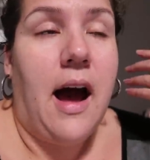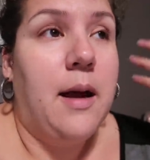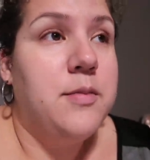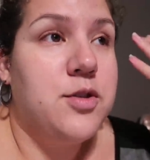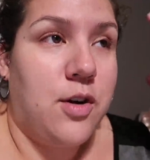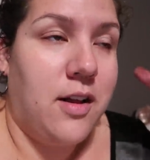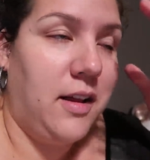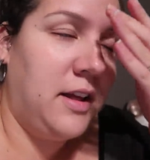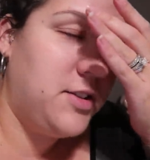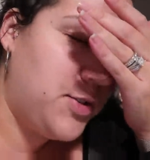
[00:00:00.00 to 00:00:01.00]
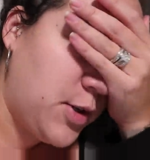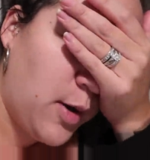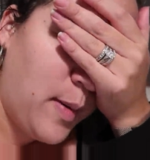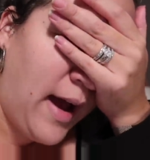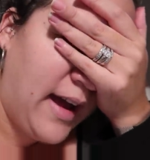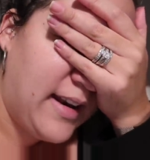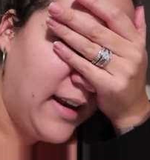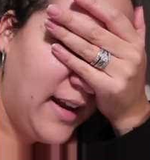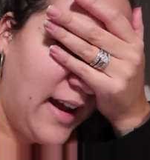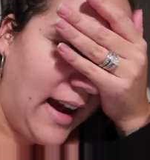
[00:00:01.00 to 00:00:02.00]
I'm struggling so bad.
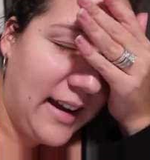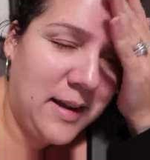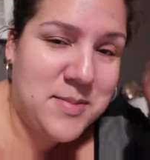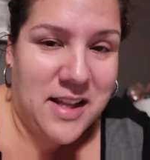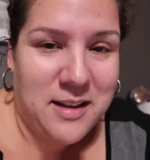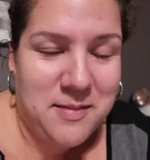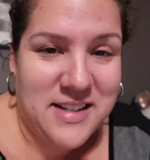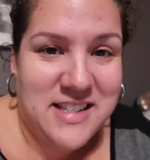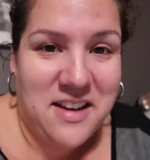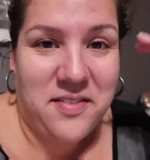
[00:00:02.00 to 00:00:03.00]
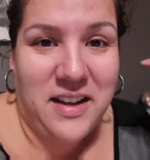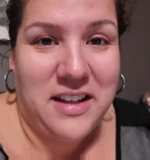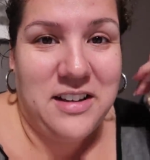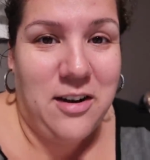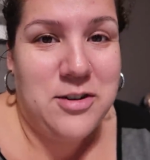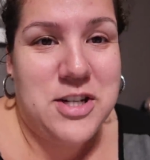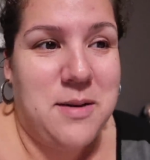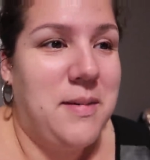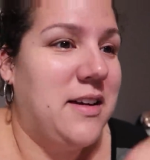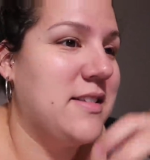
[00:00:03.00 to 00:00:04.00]
I keep telling myself, like, no
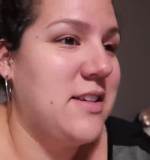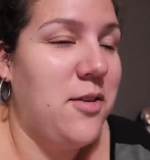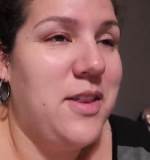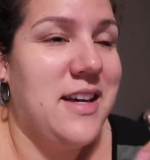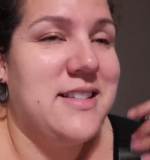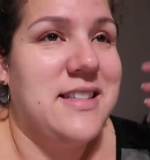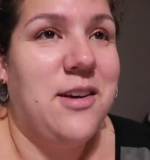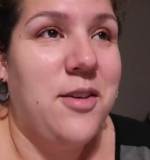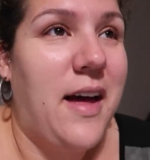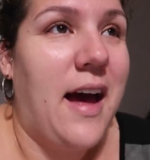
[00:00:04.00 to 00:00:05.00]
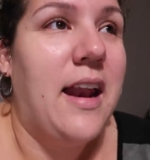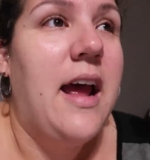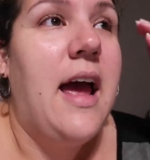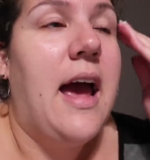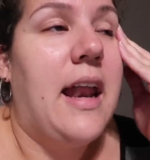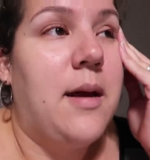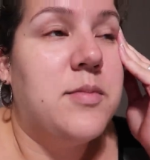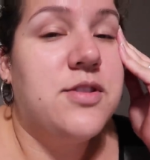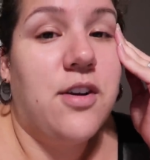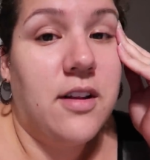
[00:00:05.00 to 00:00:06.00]
cheat meals, no this, no that, and
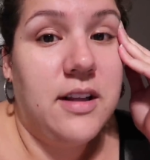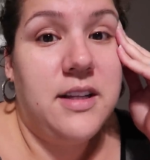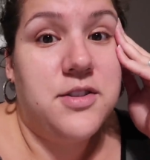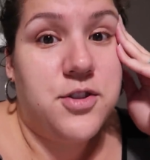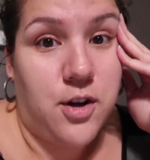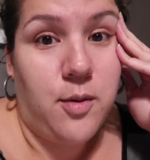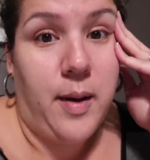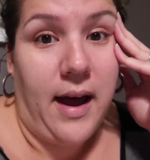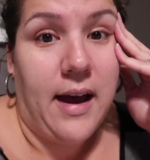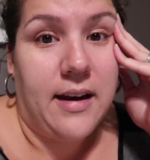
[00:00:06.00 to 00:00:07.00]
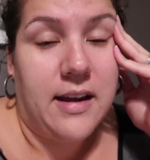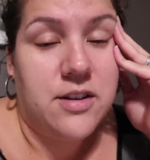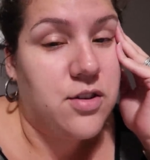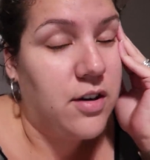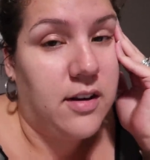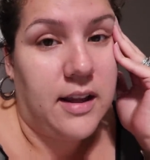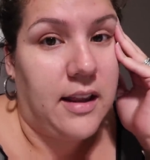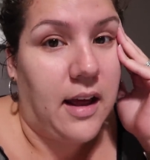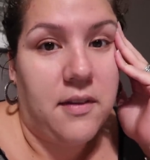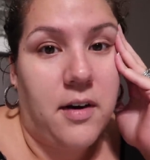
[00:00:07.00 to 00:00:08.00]
I'm struggling so bad internally.
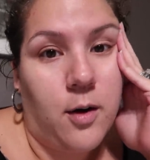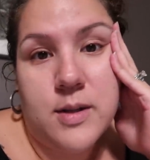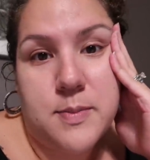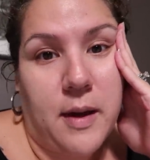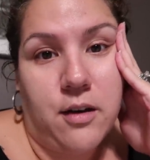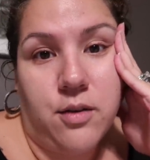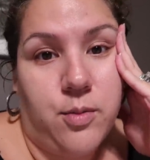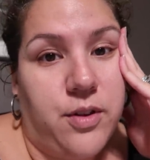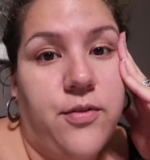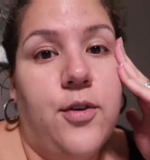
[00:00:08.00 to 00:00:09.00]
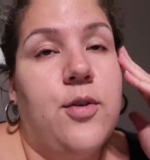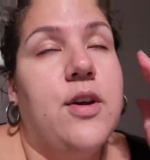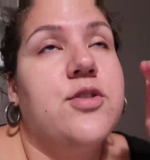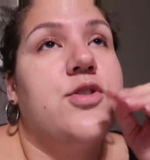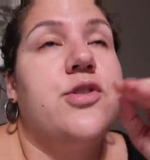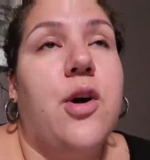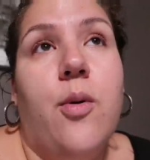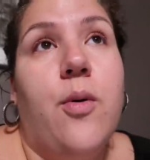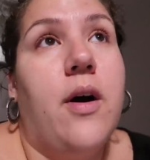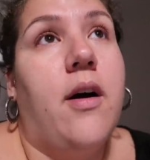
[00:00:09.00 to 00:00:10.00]
Like, I've always battled with food
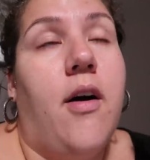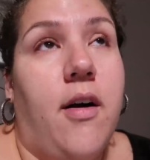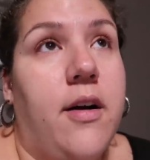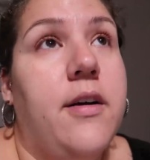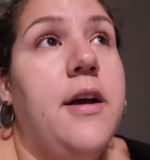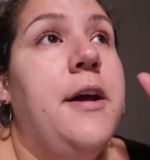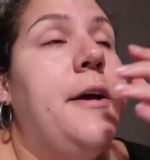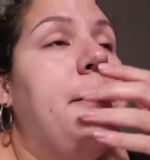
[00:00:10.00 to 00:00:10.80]
so hard,